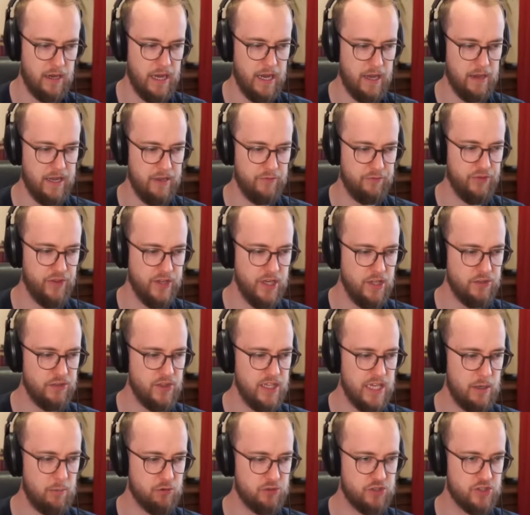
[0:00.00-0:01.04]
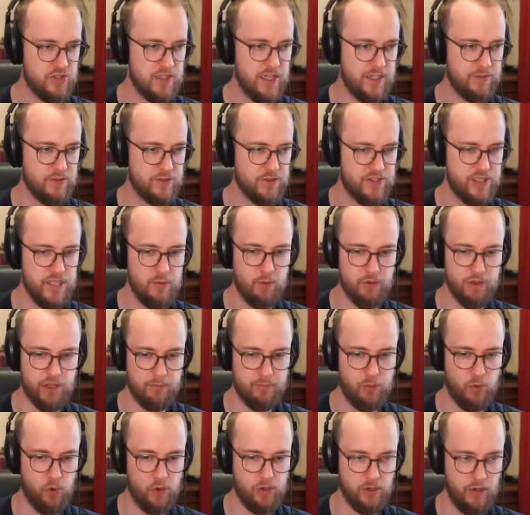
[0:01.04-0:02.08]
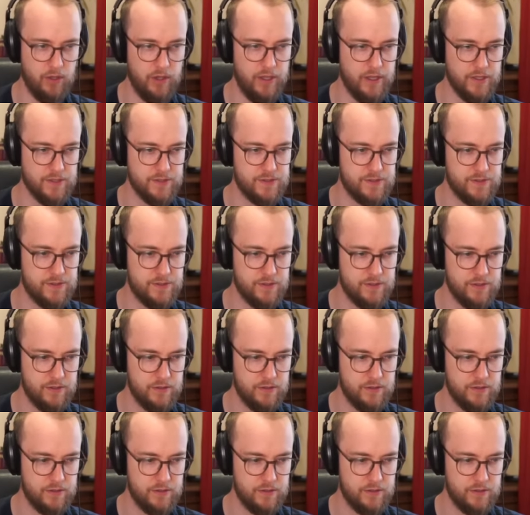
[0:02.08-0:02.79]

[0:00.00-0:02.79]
If anything, I would just like to see where the portal is.